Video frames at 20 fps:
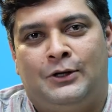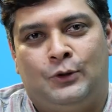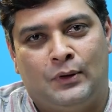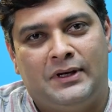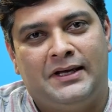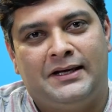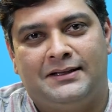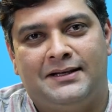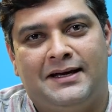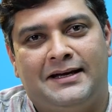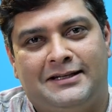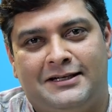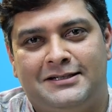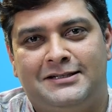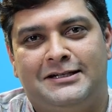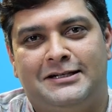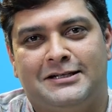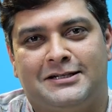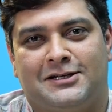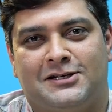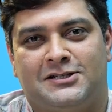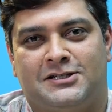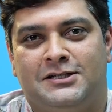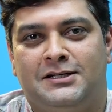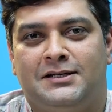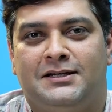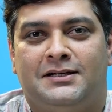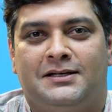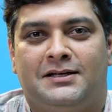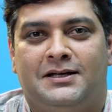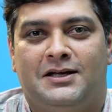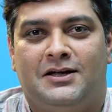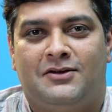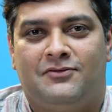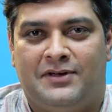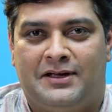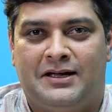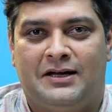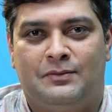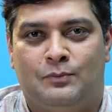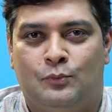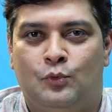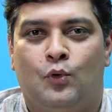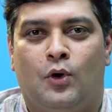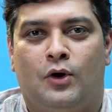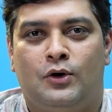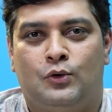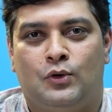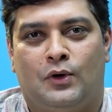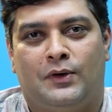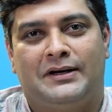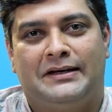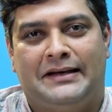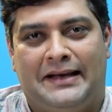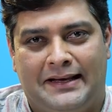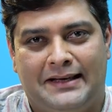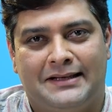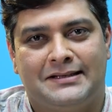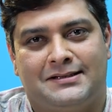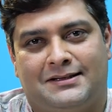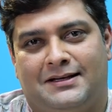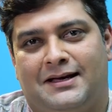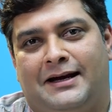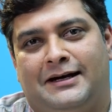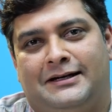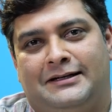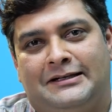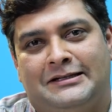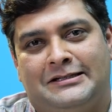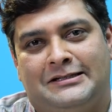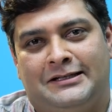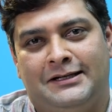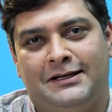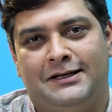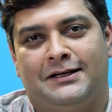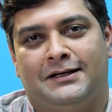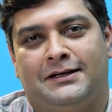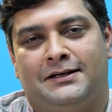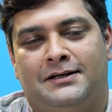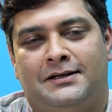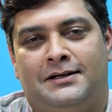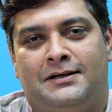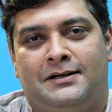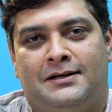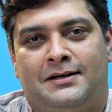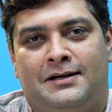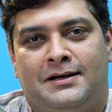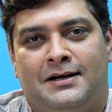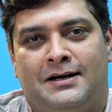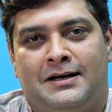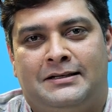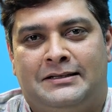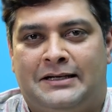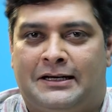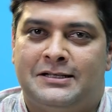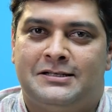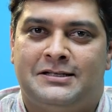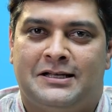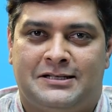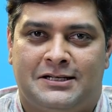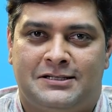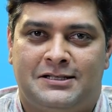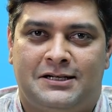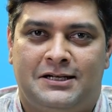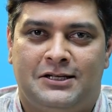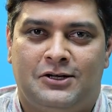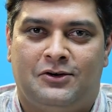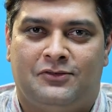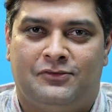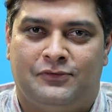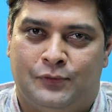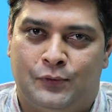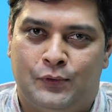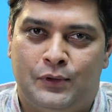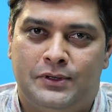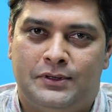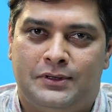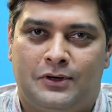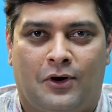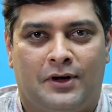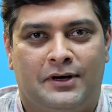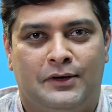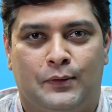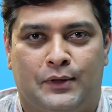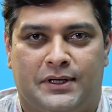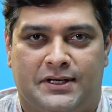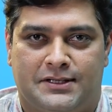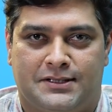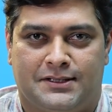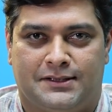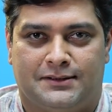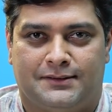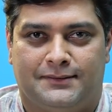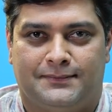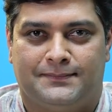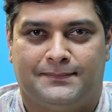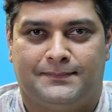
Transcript: To link the energy discussion, we can move on to our next characteristic that is necessity of food or nutrition.